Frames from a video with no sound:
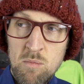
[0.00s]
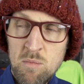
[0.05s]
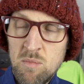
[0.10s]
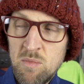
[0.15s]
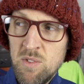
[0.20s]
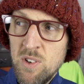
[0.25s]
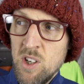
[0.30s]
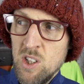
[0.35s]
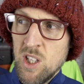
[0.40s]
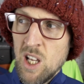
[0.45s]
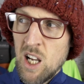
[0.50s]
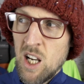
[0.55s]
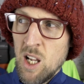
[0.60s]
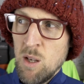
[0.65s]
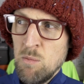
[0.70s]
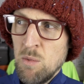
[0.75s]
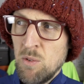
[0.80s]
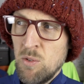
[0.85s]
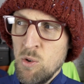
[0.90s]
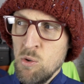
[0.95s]
I've heard that
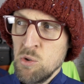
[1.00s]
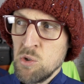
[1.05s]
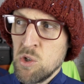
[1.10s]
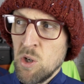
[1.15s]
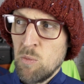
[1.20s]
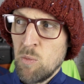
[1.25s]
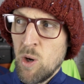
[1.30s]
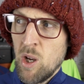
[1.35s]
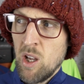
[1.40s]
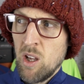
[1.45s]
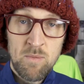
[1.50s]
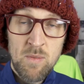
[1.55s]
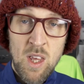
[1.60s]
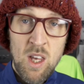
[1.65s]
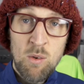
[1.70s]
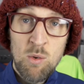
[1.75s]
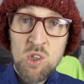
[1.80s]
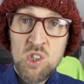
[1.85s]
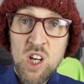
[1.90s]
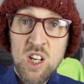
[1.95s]
name before somewhere.
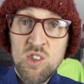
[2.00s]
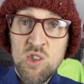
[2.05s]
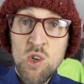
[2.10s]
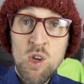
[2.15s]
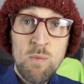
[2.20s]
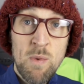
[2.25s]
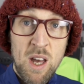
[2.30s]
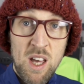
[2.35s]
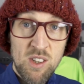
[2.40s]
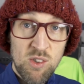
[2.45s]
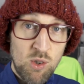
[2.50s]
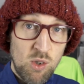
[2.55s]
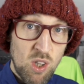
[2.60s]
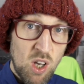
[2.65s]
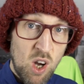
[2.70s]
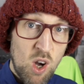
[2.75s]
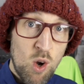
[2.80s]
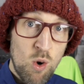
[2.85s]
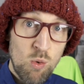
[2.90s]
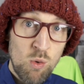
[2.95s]
Which had Zoom Air through
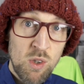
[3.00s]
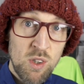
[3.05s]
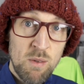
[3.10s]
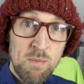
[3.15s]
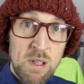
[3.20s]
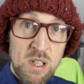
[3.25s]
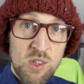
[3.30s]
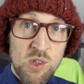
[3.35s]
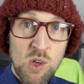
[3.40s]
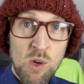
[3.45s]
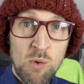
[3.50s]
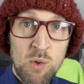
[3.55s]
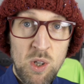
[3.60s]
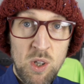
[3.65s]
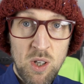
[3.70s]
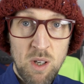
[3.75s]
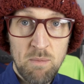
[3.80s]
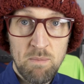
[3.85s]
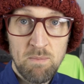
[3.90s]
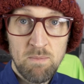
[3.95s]
the whole of the midsole
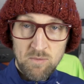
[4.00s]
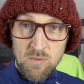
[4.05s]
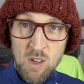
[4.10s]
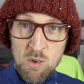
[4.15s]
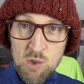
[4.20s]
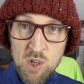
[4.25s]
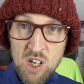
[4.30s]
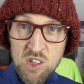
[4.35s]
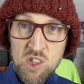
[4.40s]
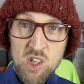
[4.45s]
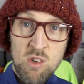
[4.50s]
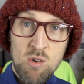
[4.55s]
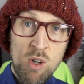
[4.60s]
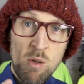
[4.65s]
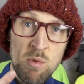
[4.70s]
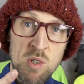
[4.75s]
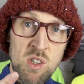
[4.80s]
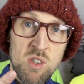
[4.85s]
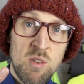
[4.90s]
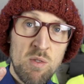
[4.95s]
unit. It was actually
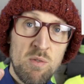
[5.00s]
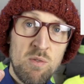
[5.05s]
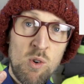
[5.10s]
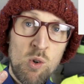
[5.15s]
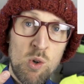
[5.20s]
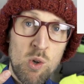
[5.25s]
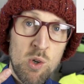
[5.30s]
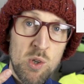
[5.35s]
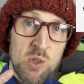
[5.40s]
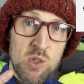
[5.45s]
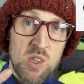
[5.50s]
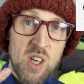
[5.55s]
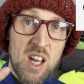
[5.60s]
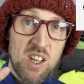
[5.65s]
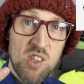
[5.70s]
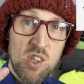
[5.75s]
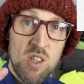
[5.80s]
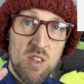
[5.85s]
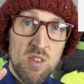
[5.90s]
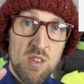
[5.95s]
grouped into four
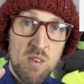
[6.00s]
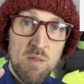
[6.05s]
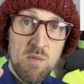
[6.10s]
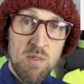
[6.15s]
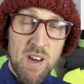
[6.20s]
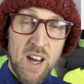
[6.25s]
sections, in